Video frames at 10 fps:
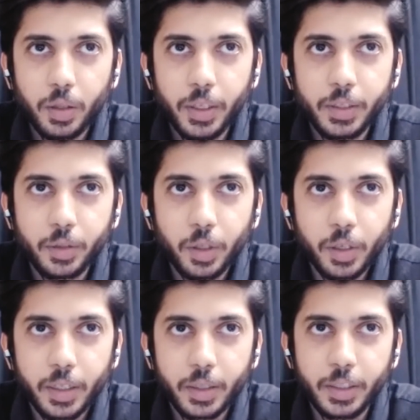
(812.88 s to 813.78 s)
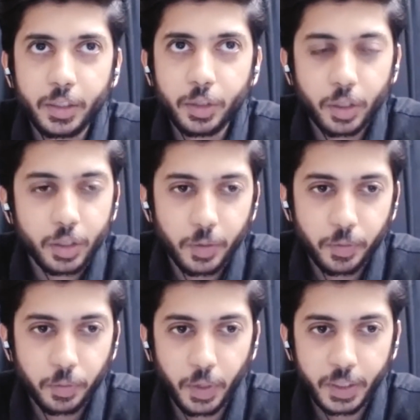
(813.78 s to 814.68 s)
it's not the
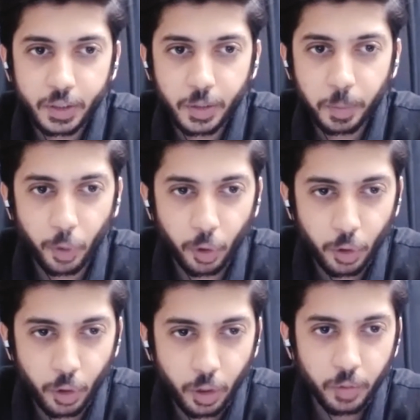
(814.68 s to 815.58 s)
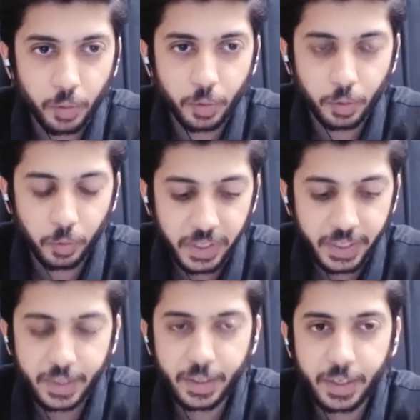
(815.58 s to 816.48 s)
first protocol
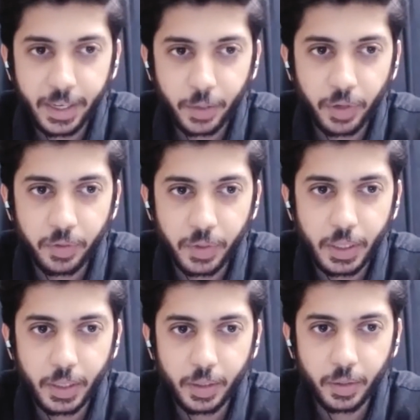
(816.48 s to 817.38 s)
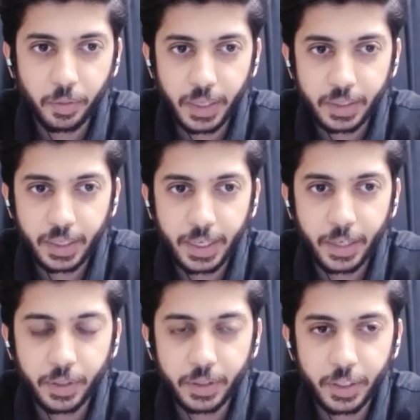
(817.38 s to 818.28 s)
we take when we face
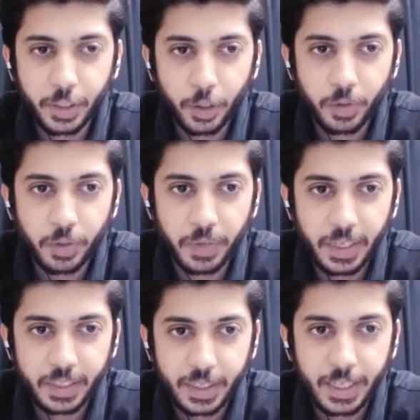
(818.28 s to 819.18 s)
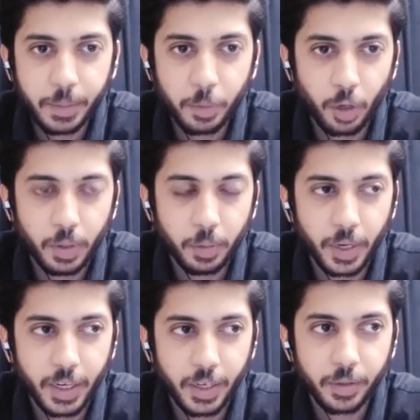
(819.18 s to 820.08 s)
adversity or we face any problem,
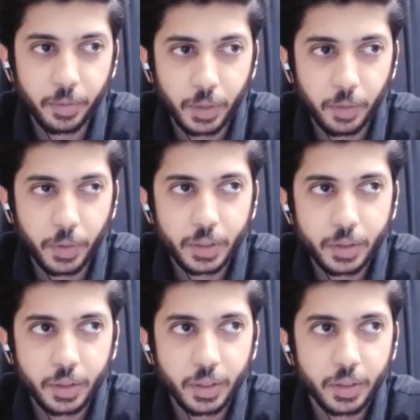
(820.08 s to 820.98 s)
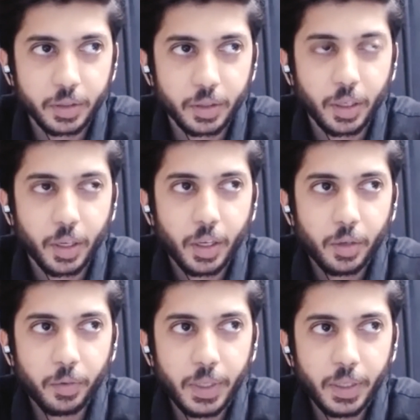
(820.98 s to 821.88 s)
right? The first is
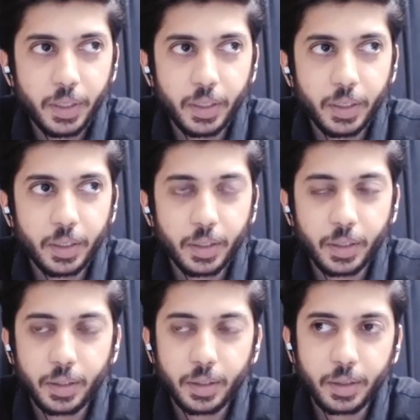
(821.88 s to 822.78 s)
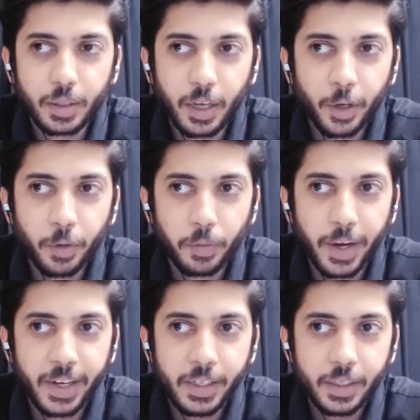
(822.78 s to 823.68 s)
we kind of
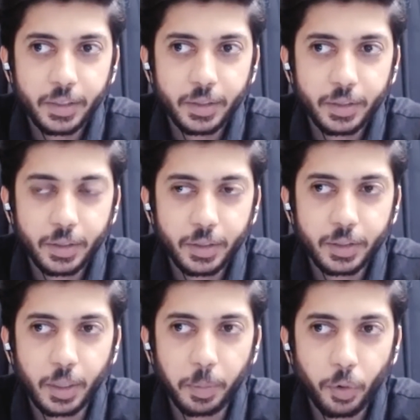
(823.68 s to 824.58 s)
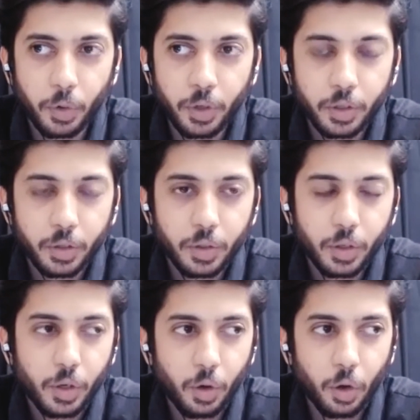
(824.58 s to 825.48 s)
find support
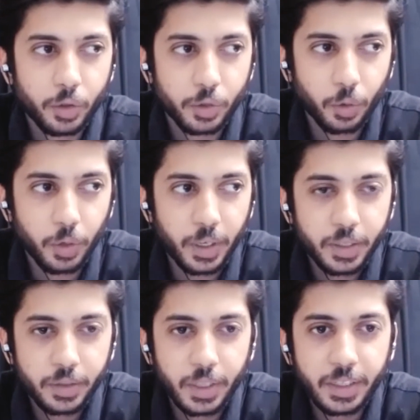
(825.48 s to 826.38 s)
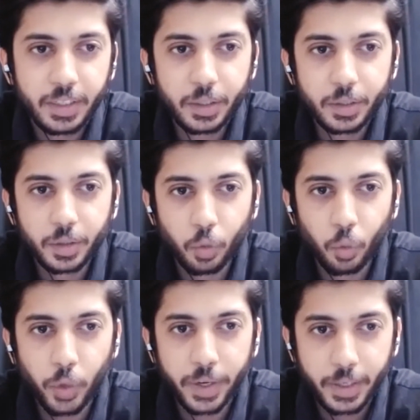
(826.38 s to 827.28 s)
or solace in this
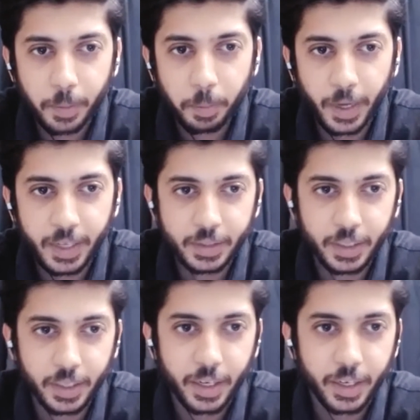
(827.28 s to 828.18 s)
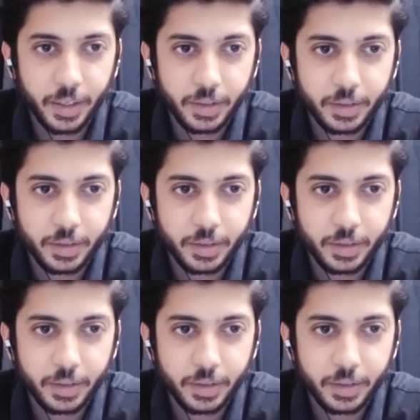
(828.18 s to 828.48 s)
victim mindset, right?